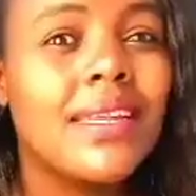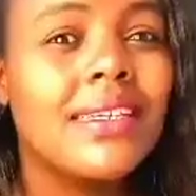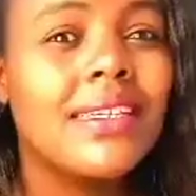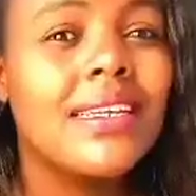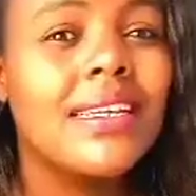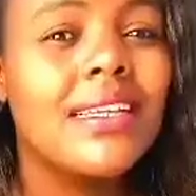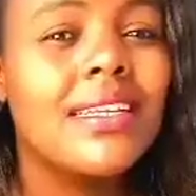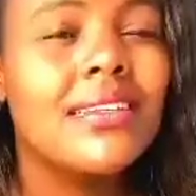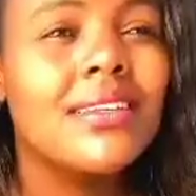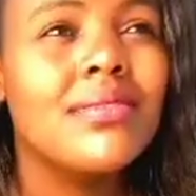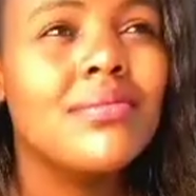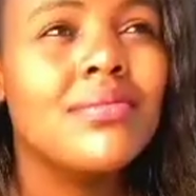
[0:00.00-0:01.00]
that
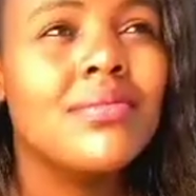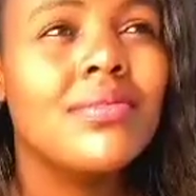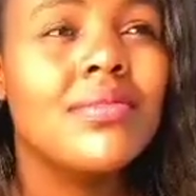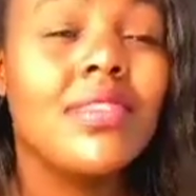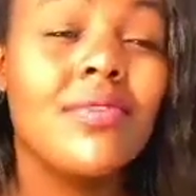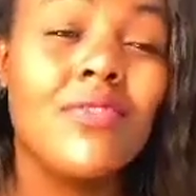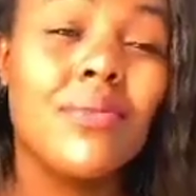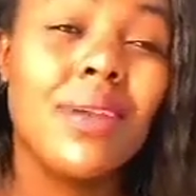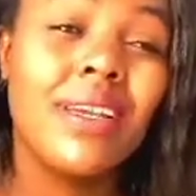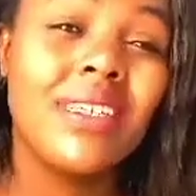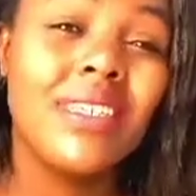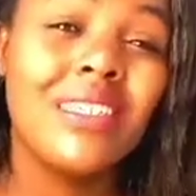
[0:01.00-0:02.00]
the former
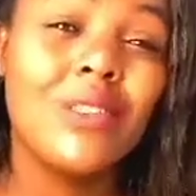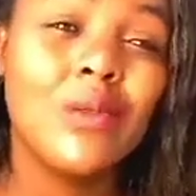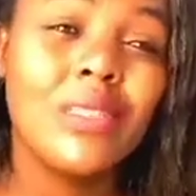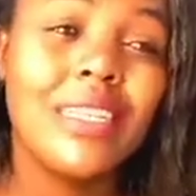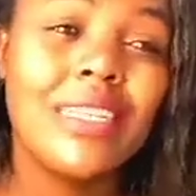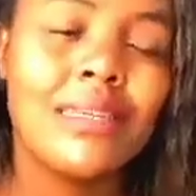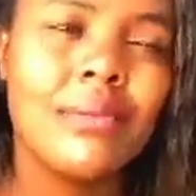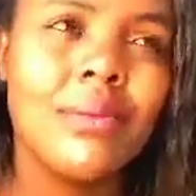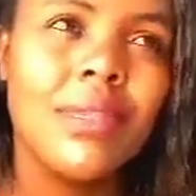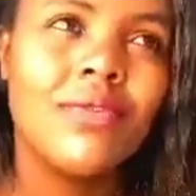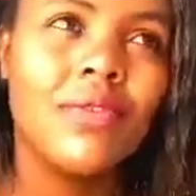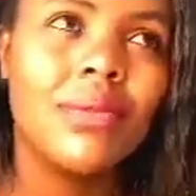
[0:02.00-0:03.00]
AG told us. I remember
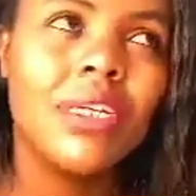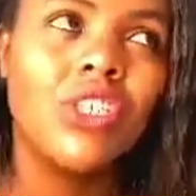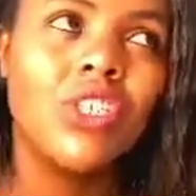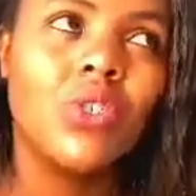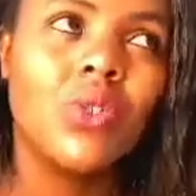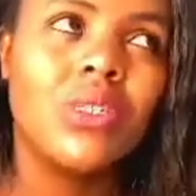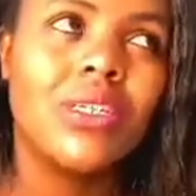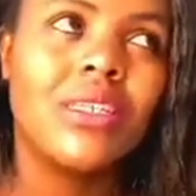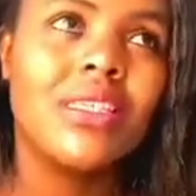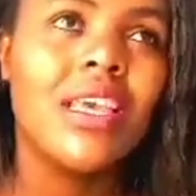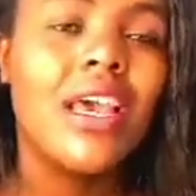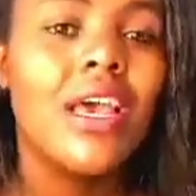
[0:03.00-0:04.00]
the former AG told us,
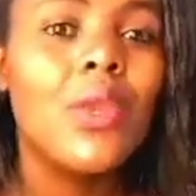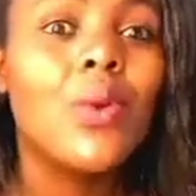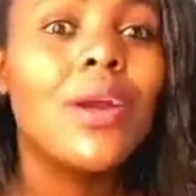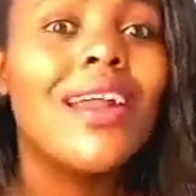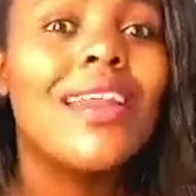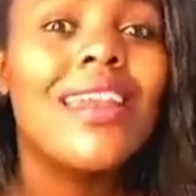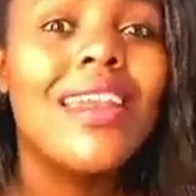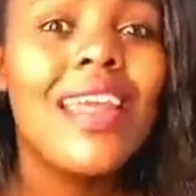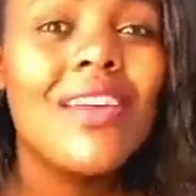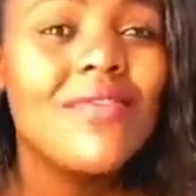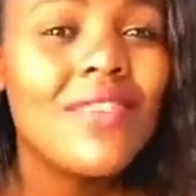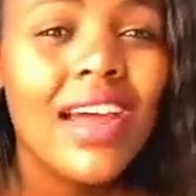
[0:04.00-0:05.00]
you can
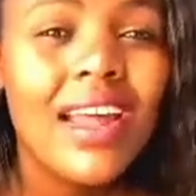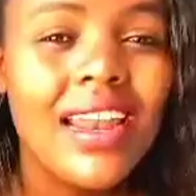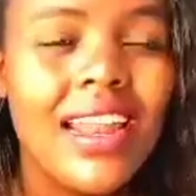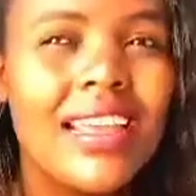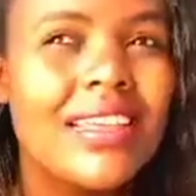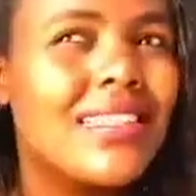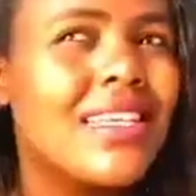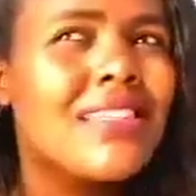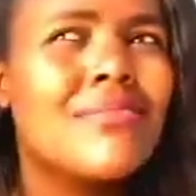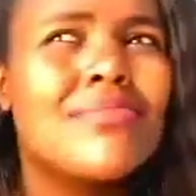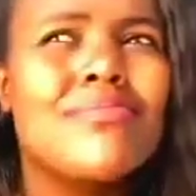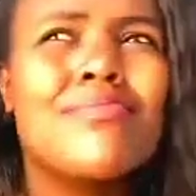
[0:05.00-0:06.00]
never like
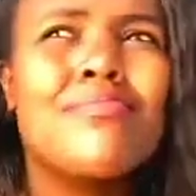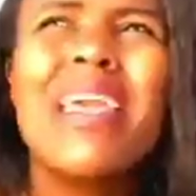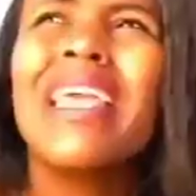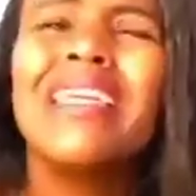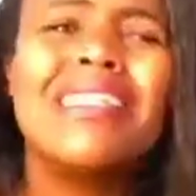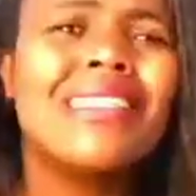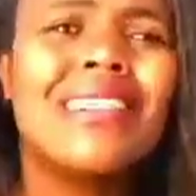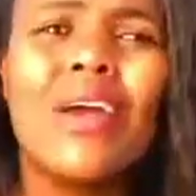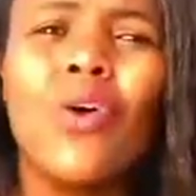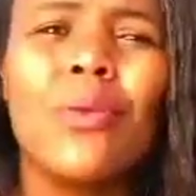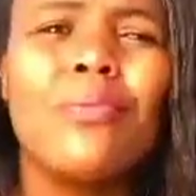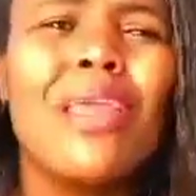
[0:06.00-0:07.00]
just make it
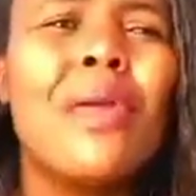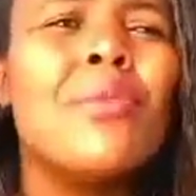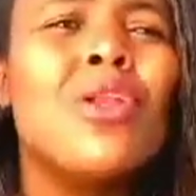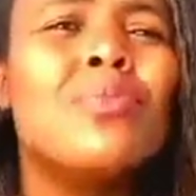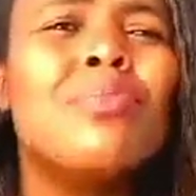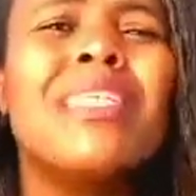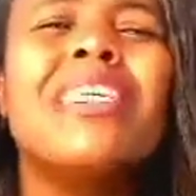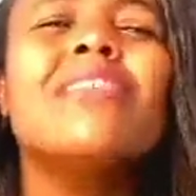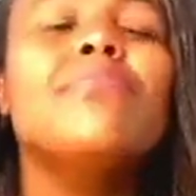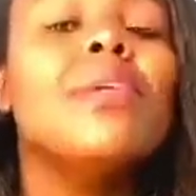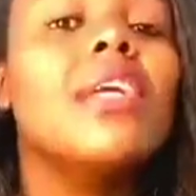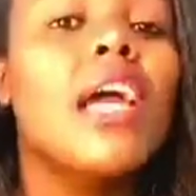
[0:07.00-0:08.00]
or be by
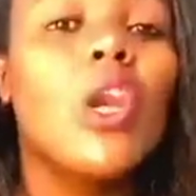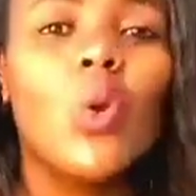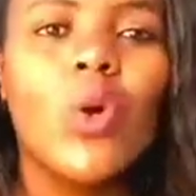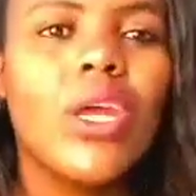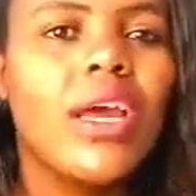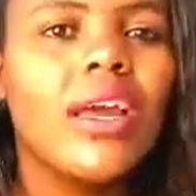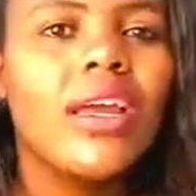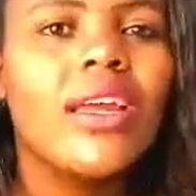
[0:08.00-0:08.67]
just being a lawyer.